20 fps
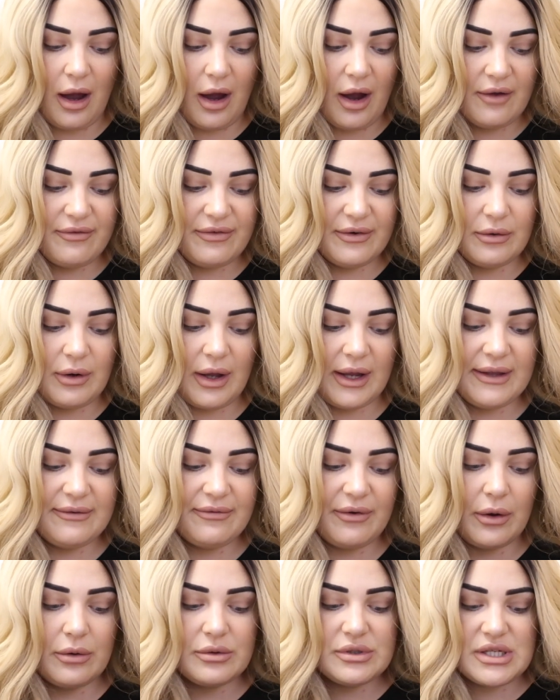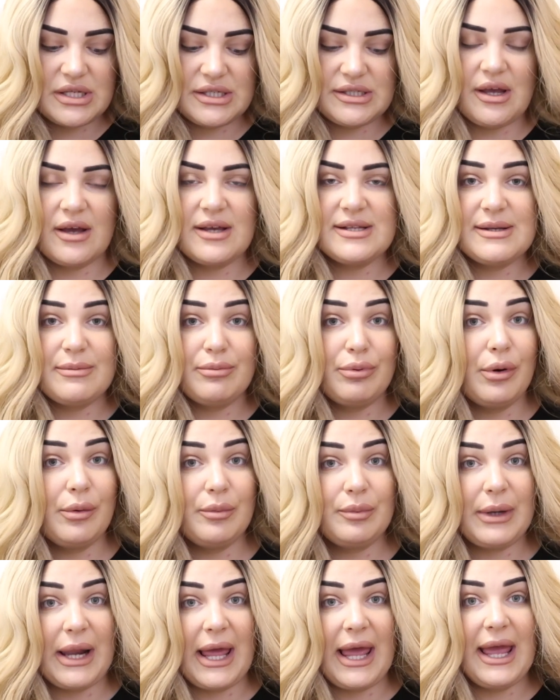I feel like if I was to size up
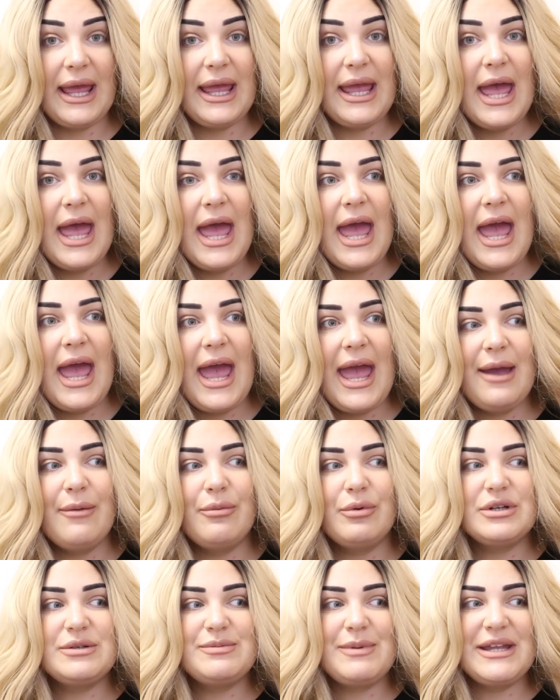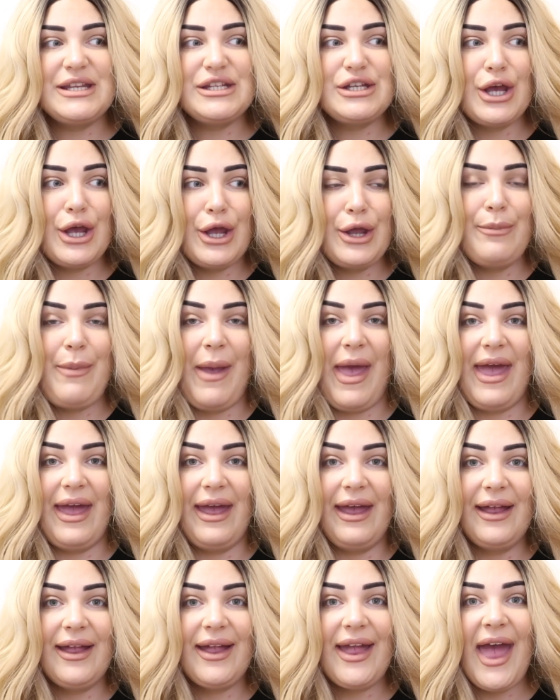properly, it would be too
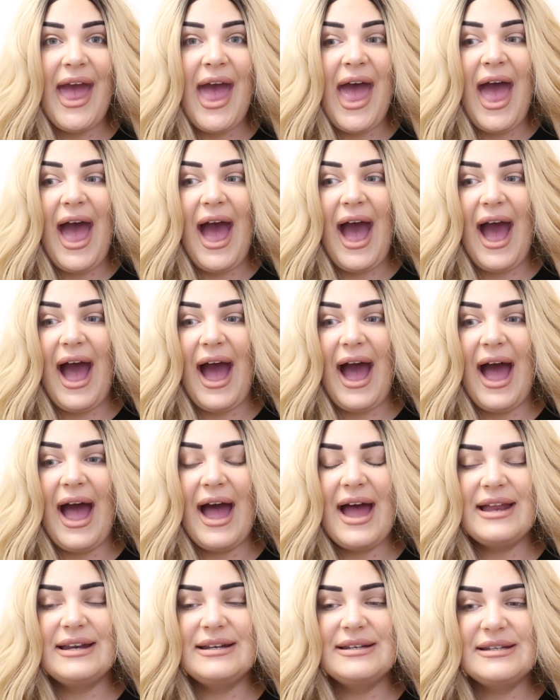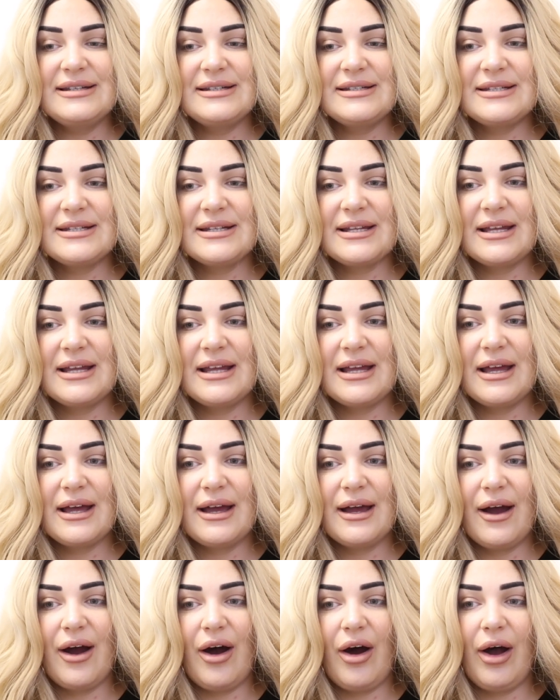big and
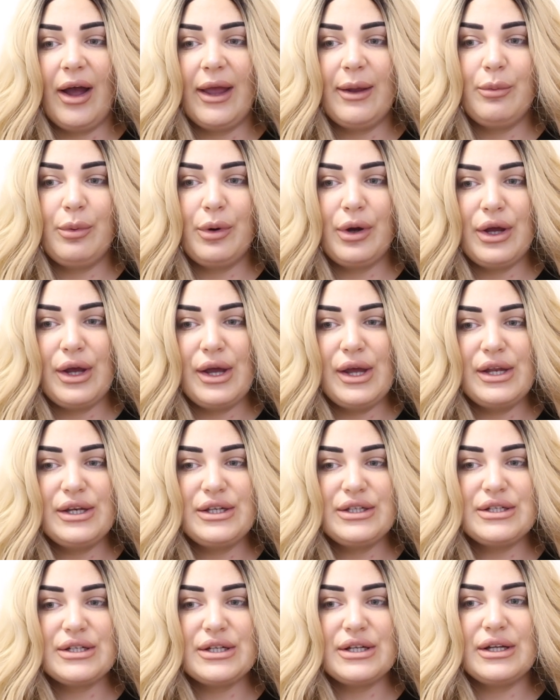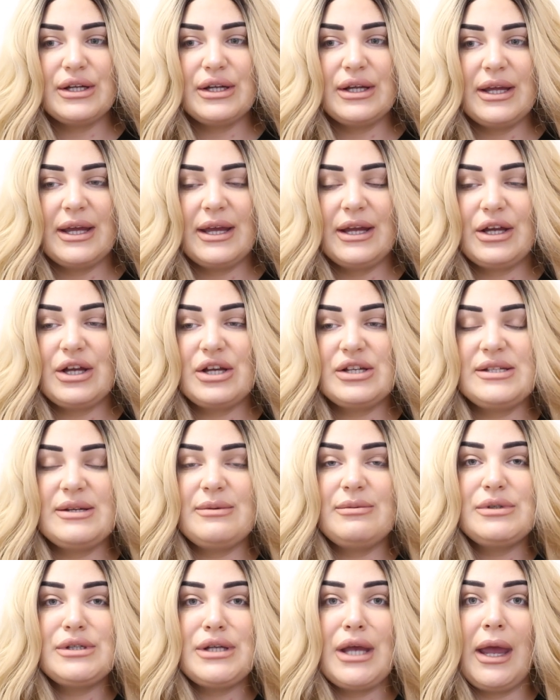I would, because
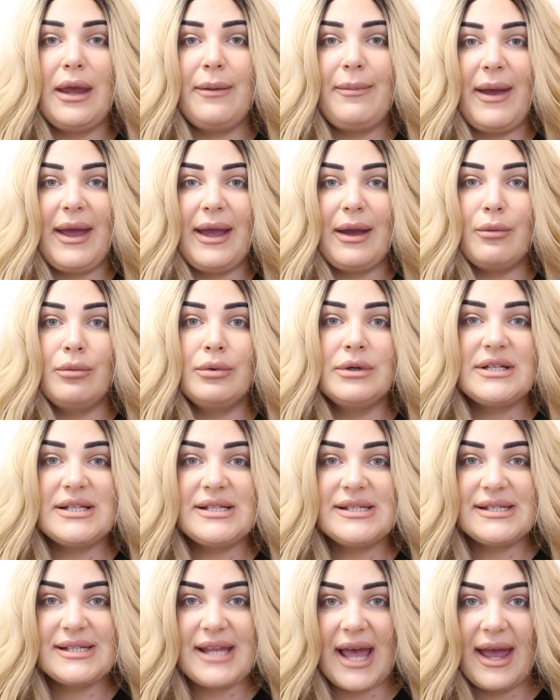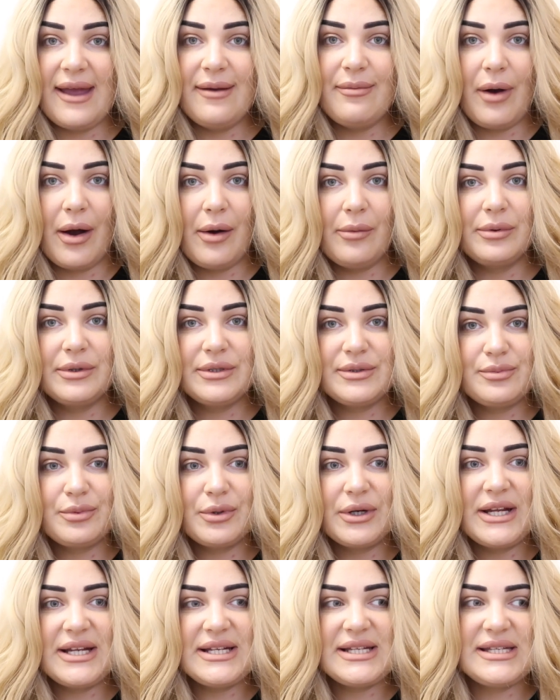it was too big, it wouldn't stay, but I would
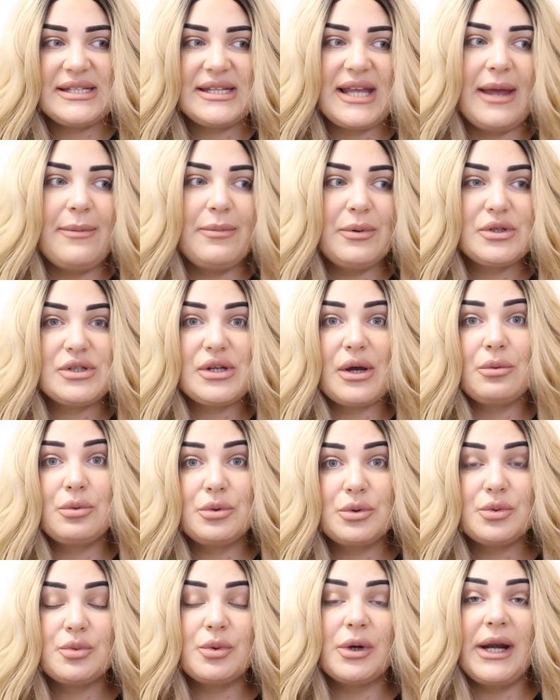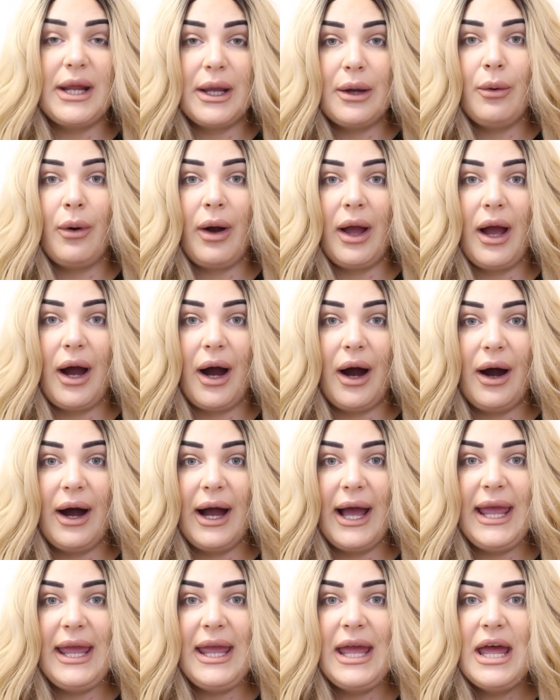want it to stay because I would want it quite
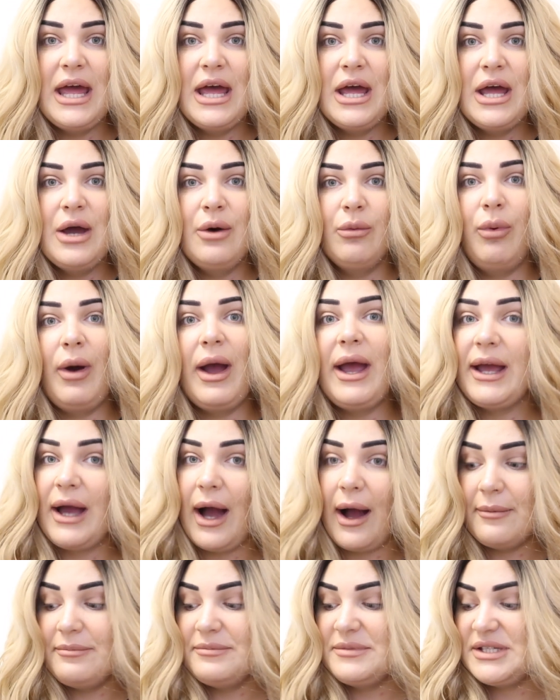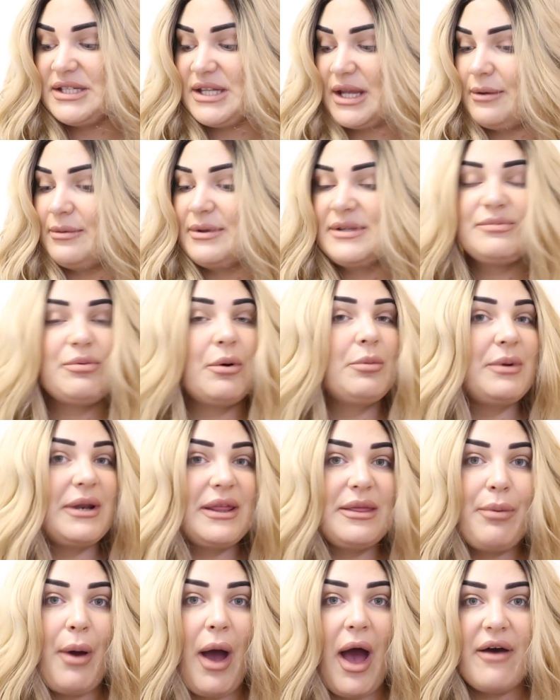high. What it comes to is
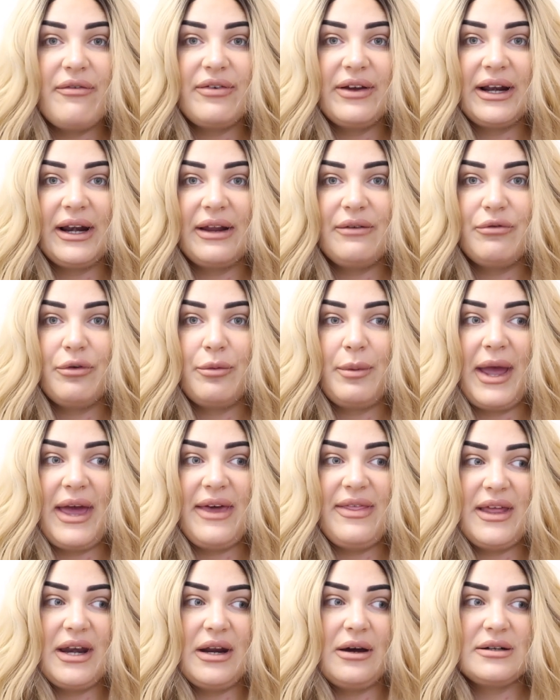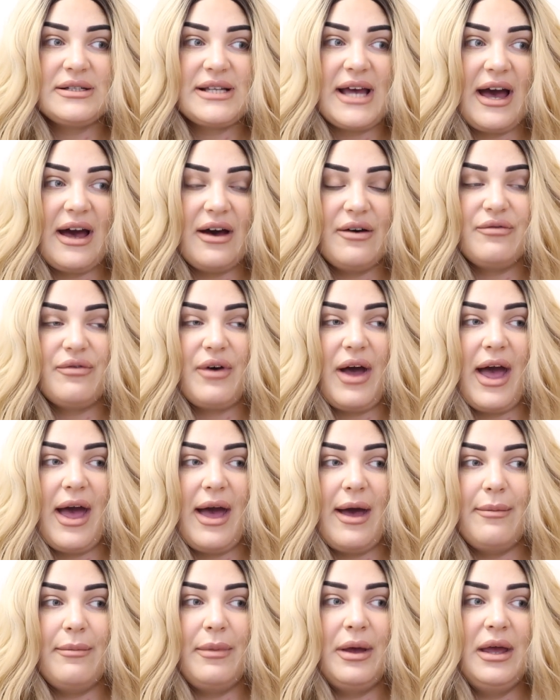probably the perfect length for me and then I'd have
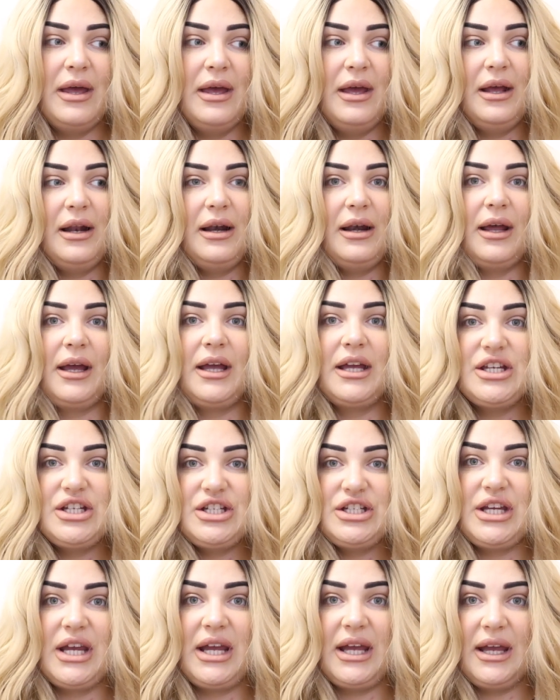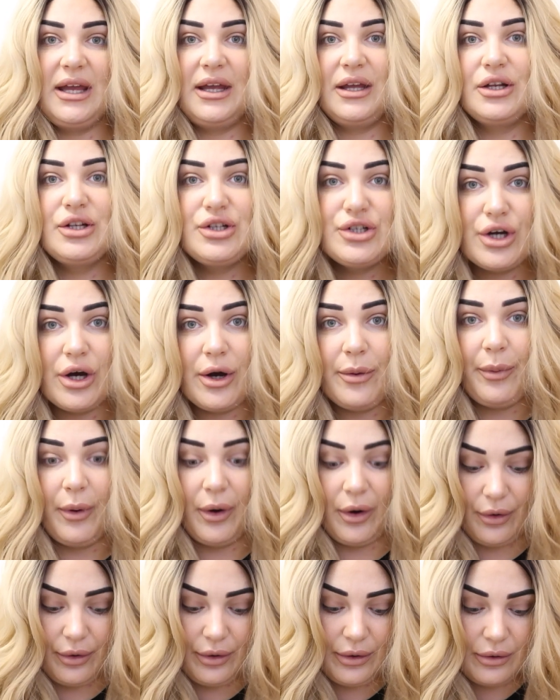um, like a sheer top
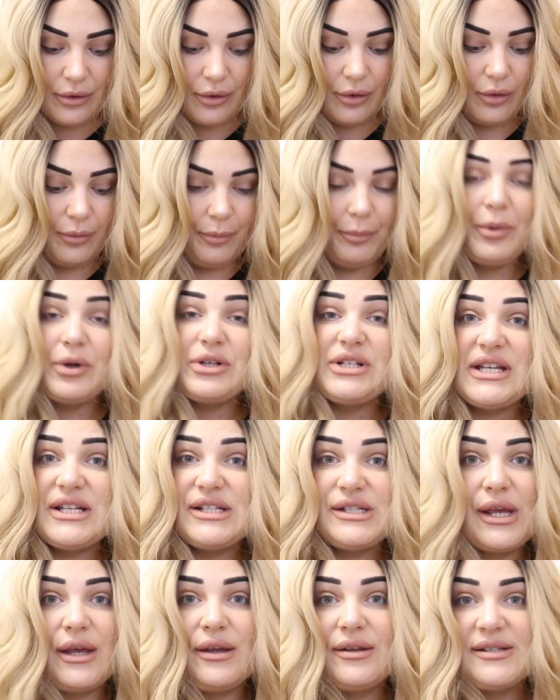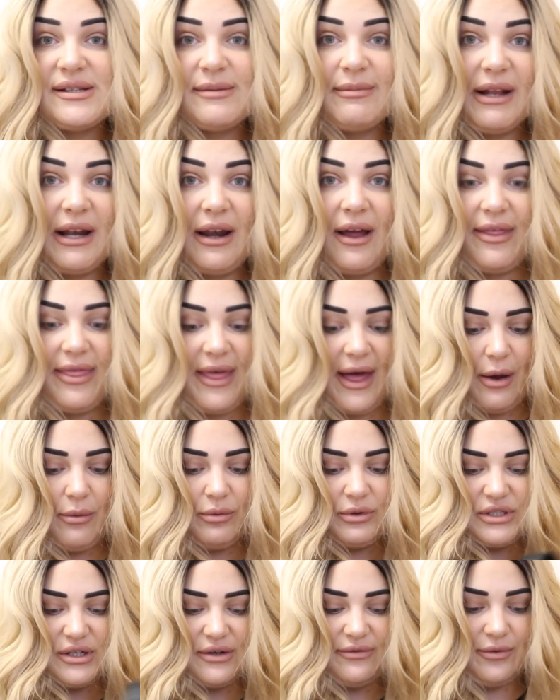on or bodysuit, something like that,
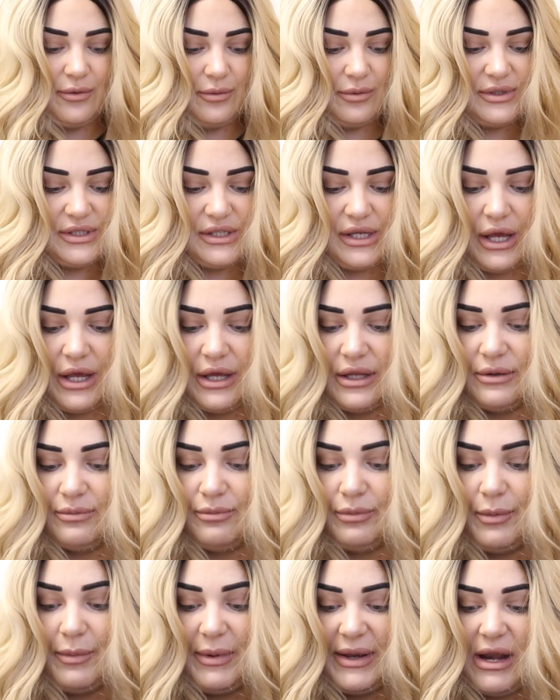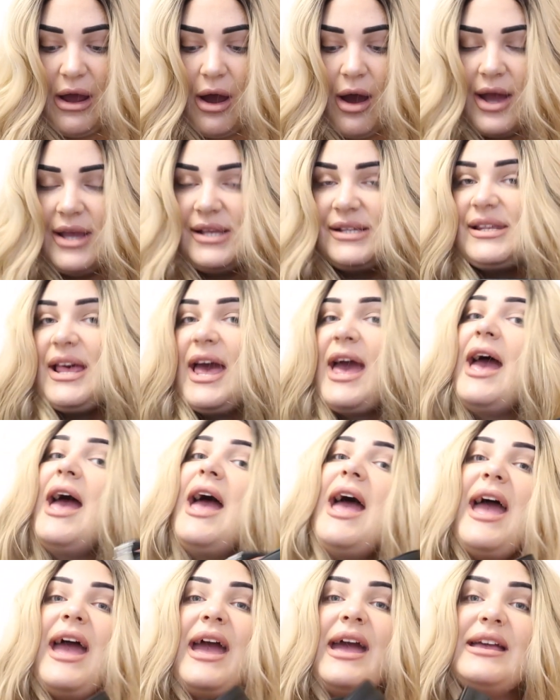which I thought was good, would be nice.
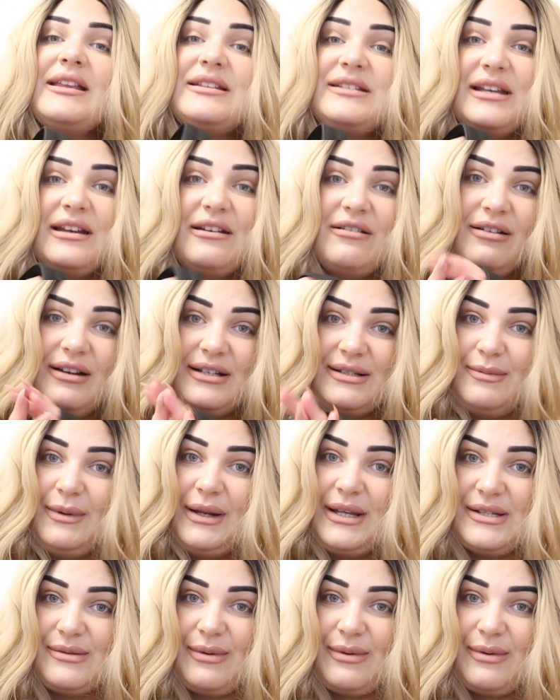It's incredibly